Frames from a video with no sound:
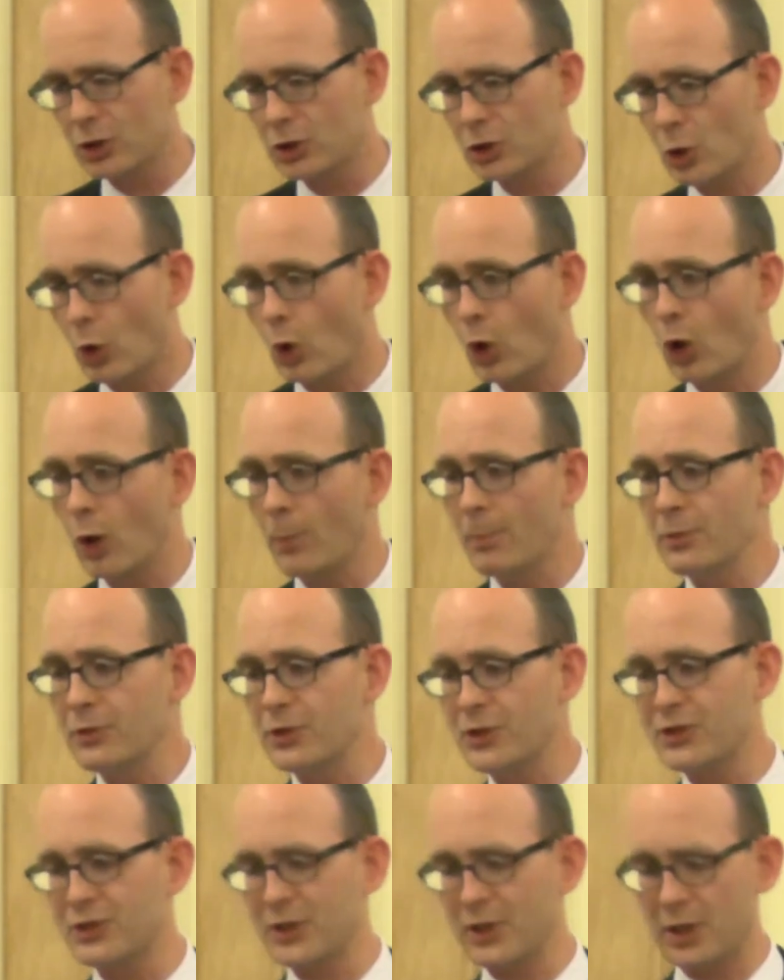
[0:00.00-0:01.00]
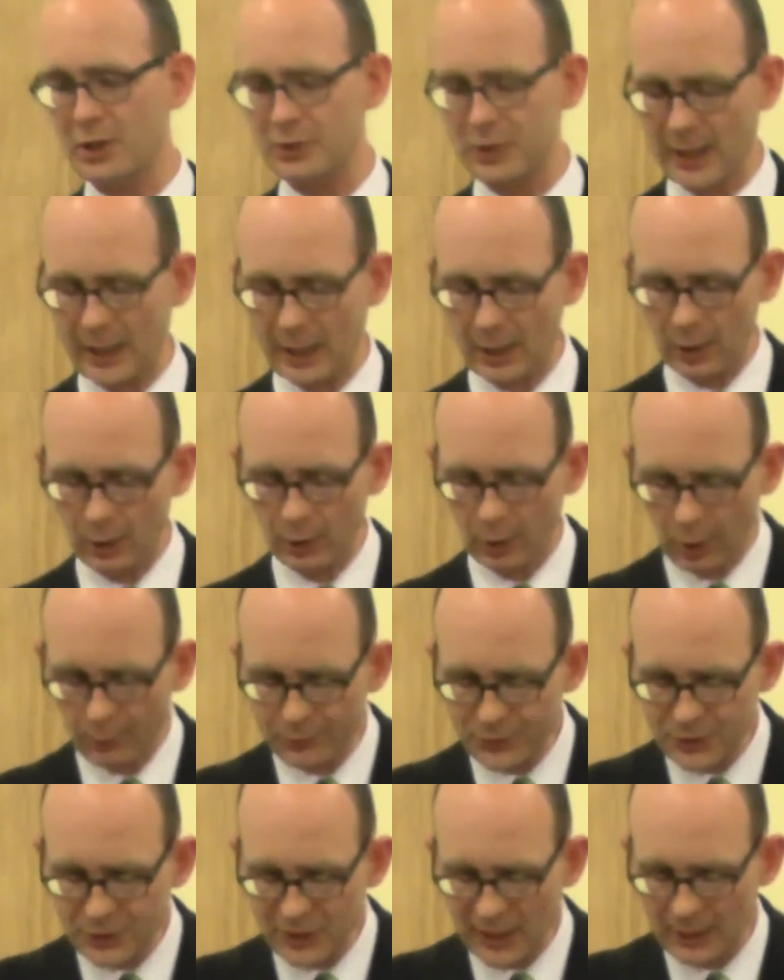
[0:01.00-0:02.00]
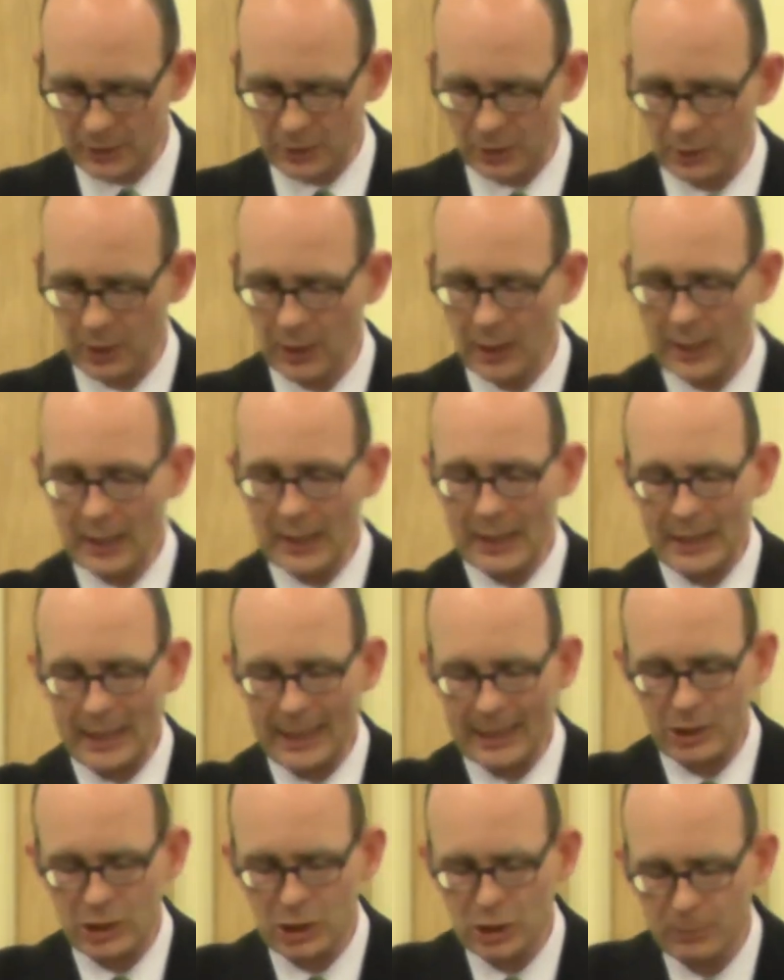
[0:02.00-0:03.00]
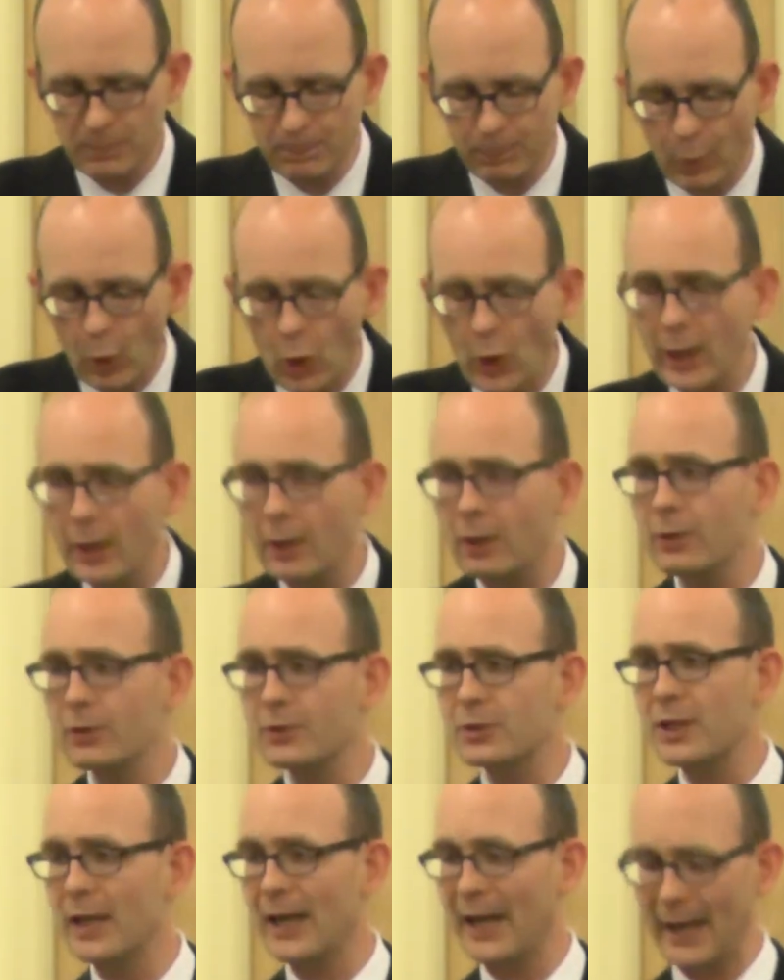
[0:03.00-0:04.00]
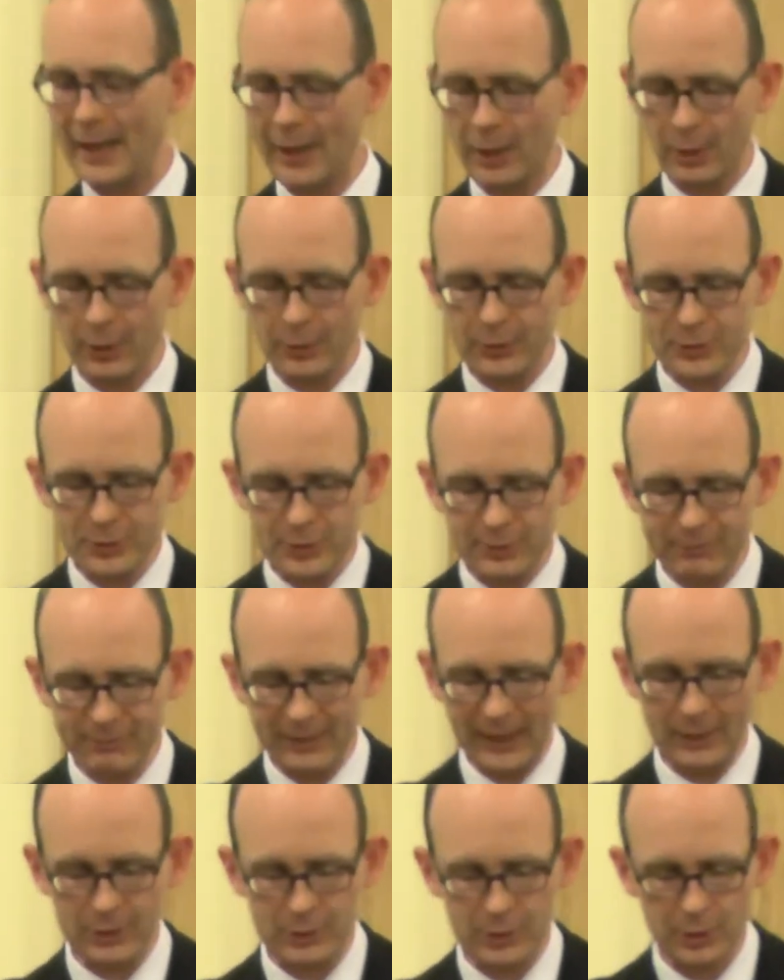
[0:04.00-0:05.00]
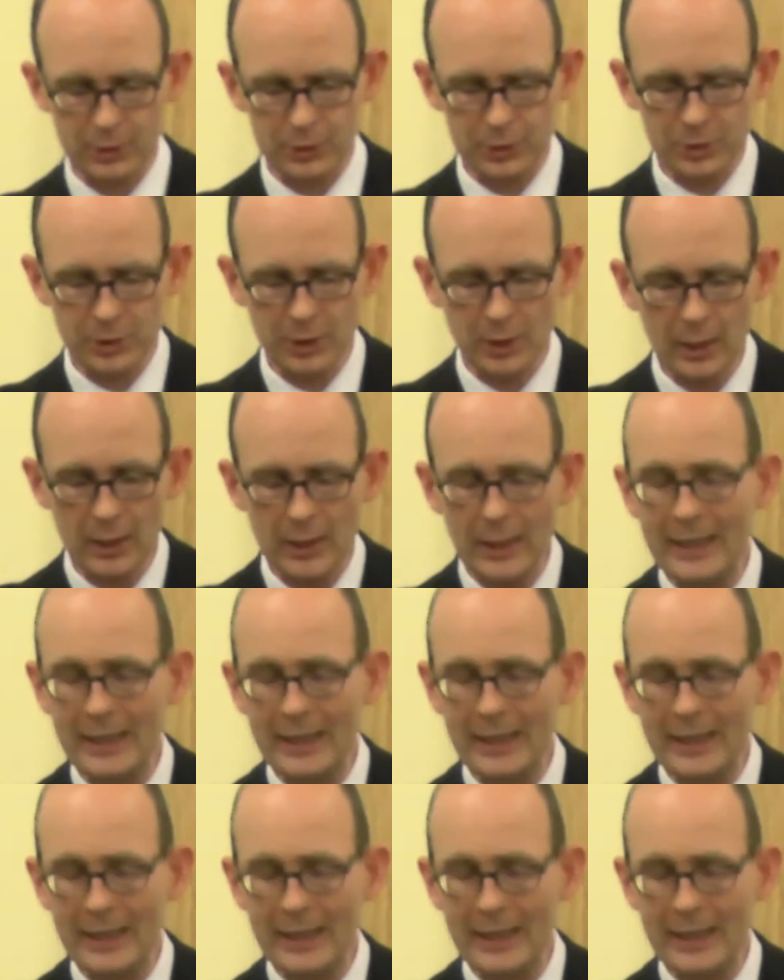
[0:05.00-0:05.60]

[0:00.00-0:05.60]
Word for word: storms the citadel of Satan, he spoils hell's defenses,